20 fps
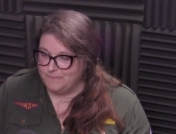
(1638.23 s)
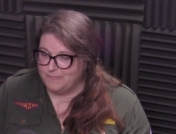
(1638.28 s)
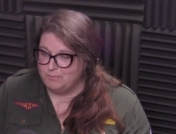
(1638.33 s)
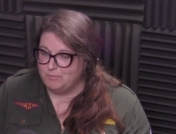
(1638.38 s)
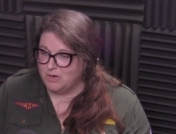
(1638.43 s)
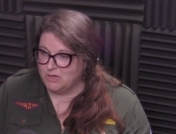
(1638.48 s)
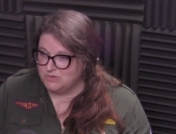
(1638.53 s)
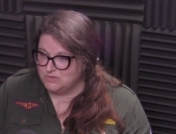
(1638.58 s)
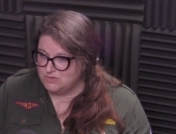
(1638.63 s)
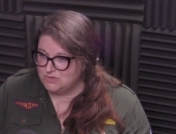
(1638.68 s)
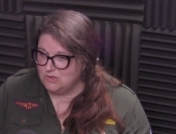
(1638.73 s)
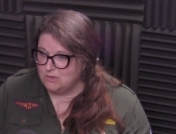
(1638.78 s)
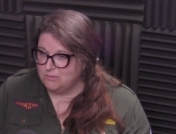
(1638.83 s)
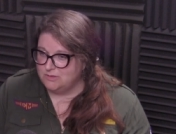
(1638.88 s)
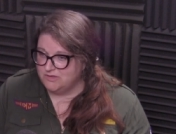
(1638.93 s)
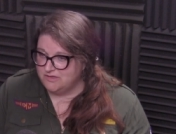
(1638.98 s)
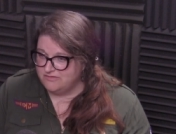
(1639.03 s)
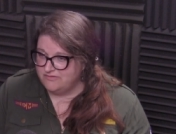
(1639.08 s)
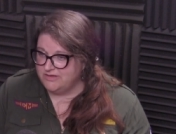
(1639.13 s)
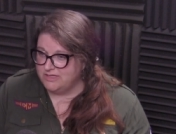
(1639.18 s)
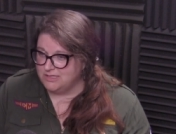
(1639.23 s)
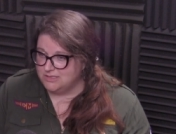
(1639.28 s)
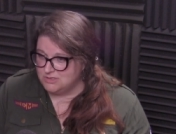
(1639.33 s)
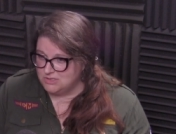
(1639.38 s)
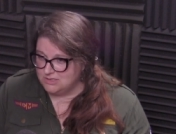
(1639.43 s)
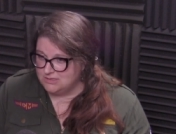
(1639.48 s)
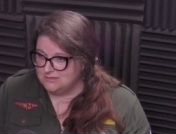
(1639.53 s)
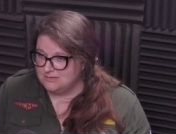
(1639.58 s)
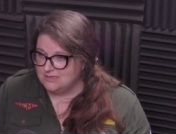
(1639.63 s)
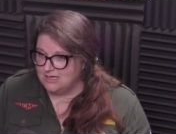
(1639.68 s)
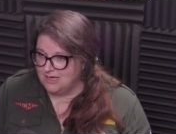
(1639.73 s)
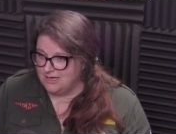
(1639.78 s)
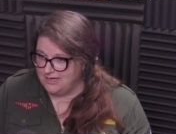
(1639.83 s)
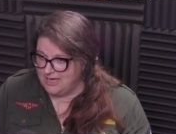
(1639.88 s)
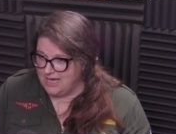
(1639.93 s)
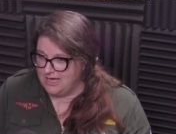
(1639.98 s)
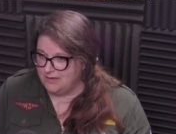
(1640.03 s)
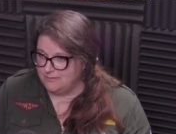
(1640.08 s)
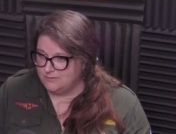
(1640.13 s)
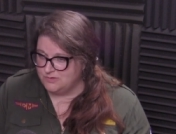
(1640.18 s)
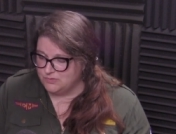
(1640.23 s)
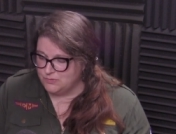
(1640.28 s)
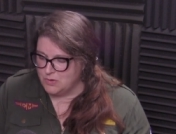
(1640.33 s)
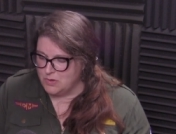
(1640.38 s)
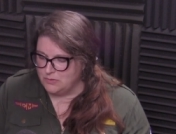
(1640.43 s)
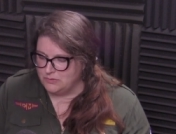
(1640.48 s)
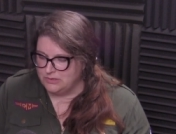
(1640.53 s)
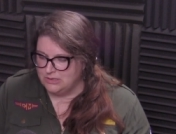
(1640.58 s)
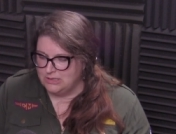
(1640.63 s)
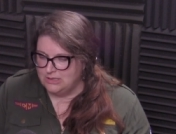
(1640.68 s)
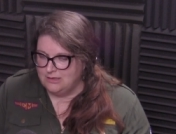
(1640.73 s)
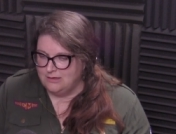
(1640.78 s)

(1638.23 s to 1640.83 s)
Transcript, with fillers: Barnes and Noble, the Villages on Adams Road.